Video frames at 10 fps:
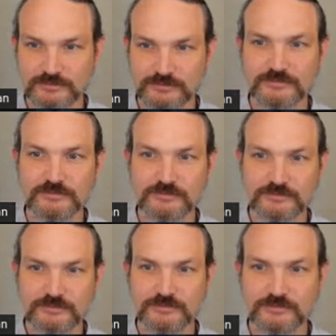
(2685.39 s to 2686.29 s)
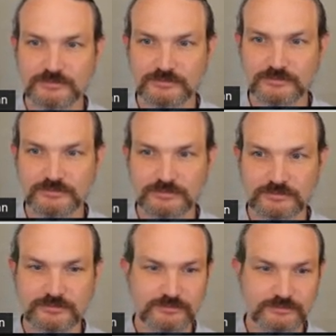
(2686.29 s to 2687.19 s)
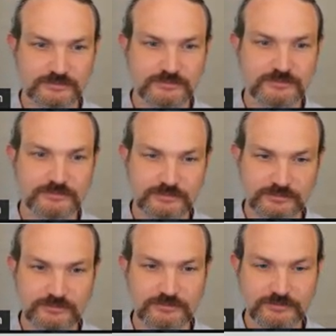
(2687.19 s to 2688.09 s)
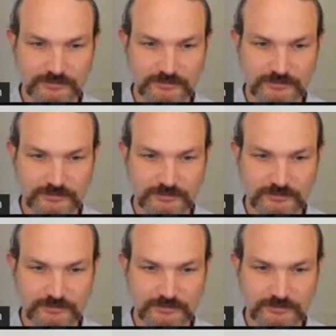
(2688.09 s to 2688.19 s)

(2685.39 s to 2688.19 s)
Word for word: there is another KEP that is going to improve on that.